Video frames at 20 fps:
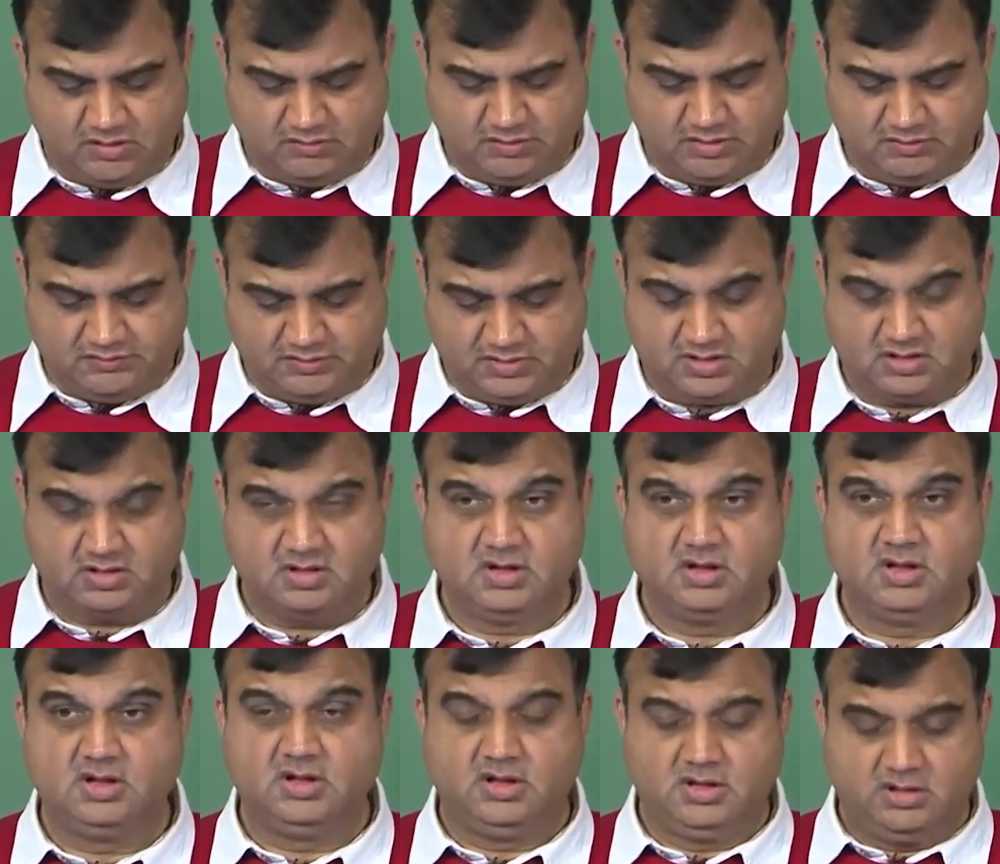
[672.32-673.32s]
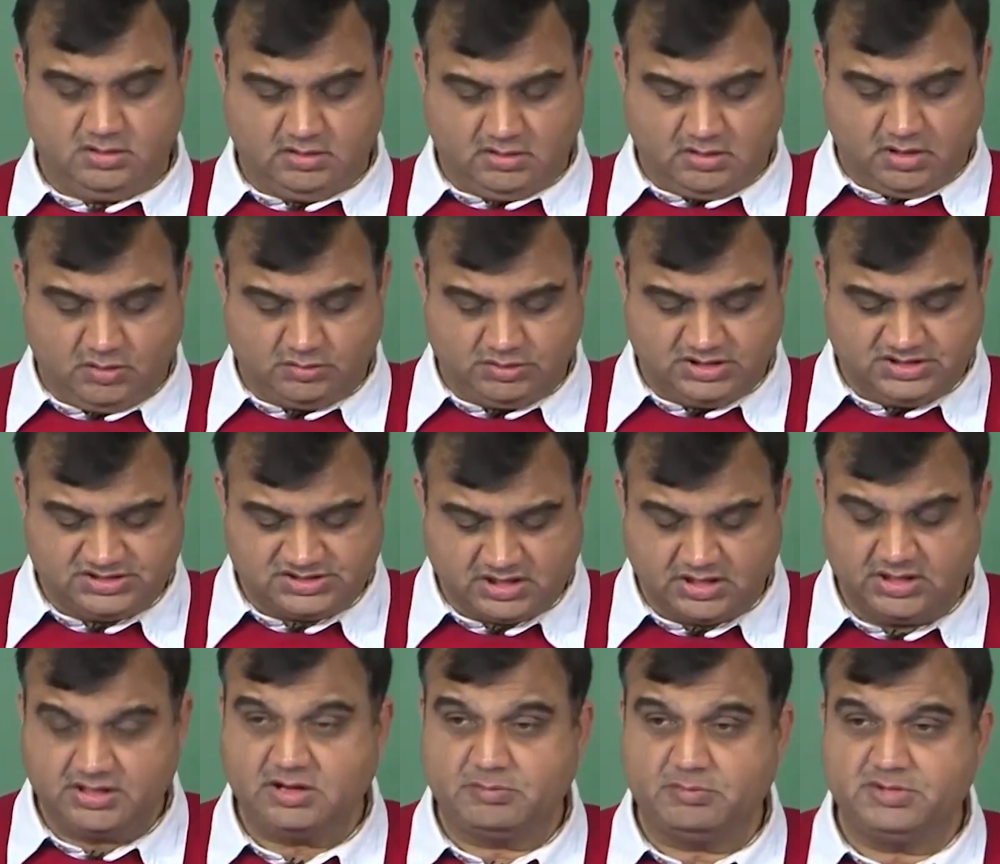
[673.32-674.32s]
out of it. Now, these
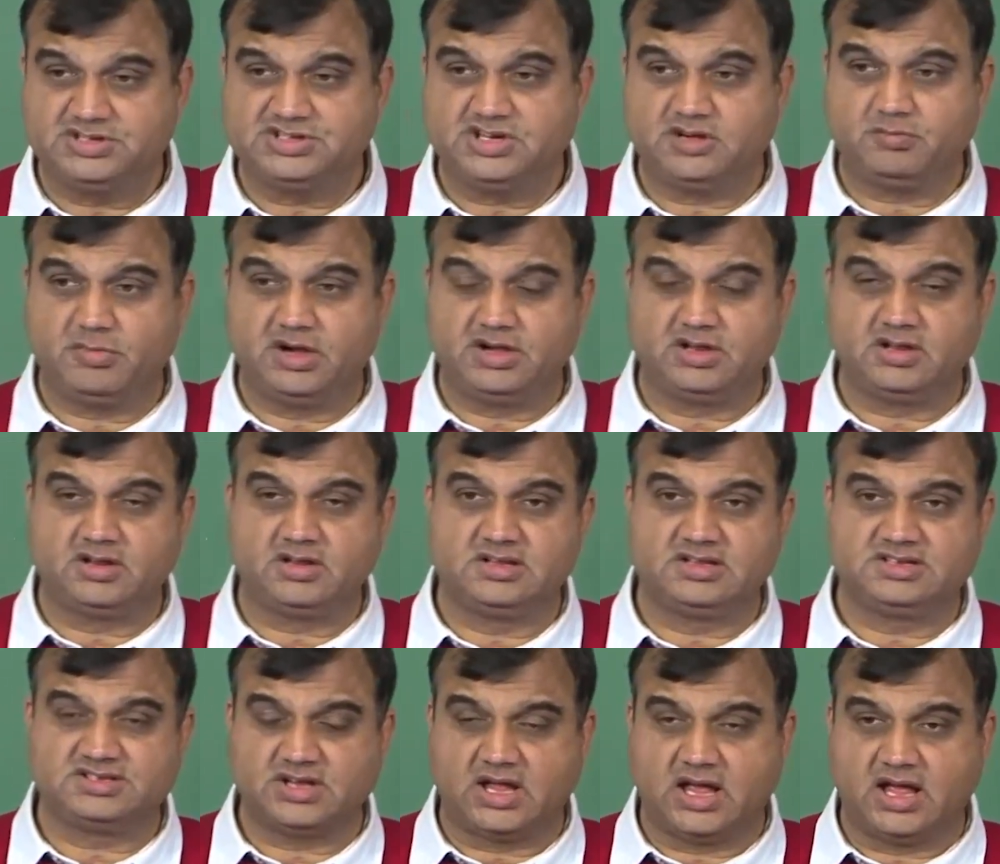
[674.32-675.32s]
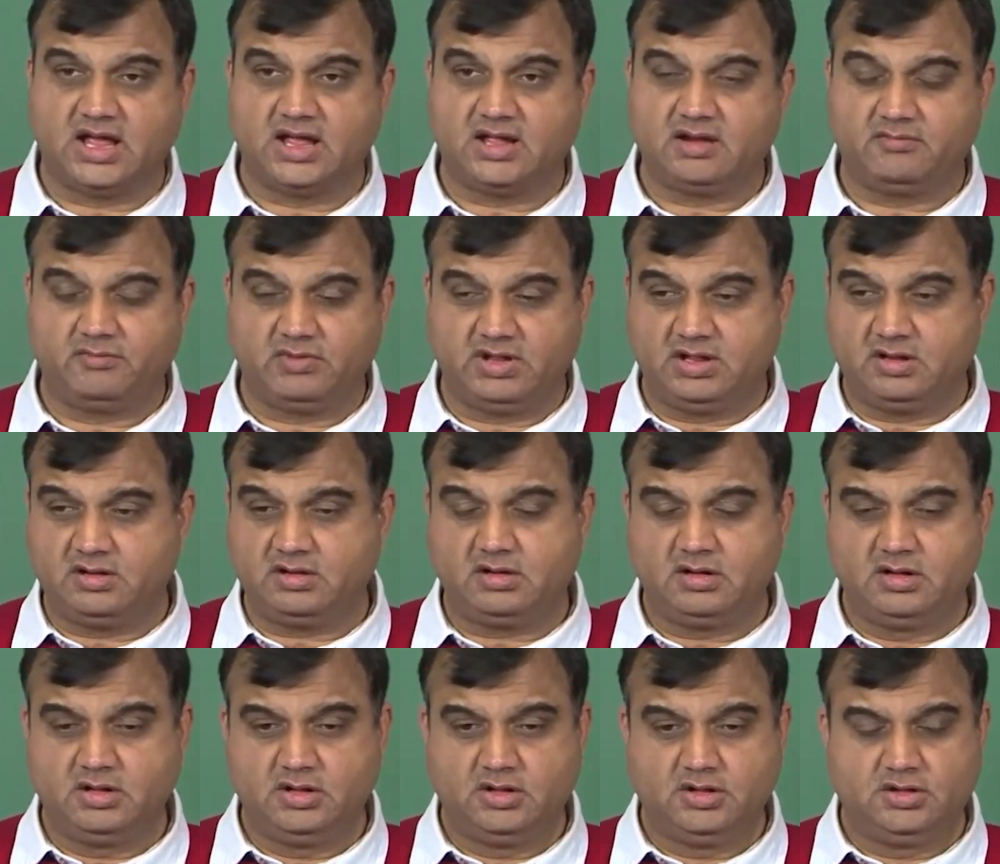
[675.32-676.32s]
intermediate materials are where
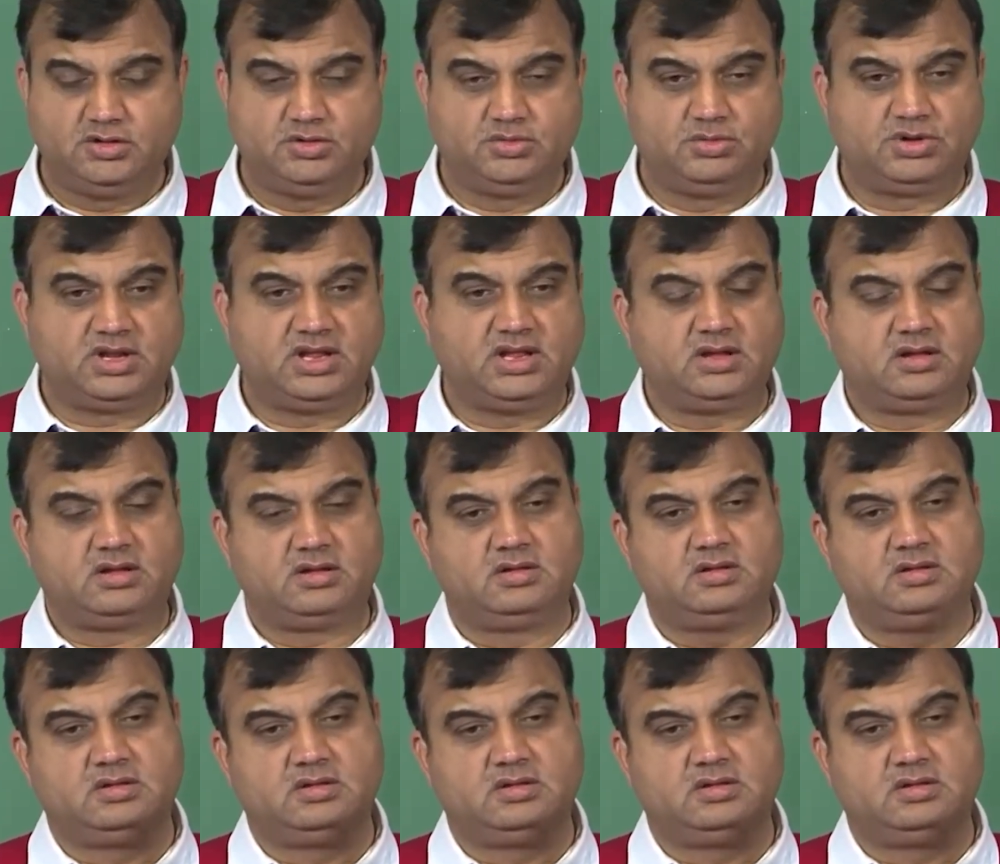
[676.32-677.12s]
you take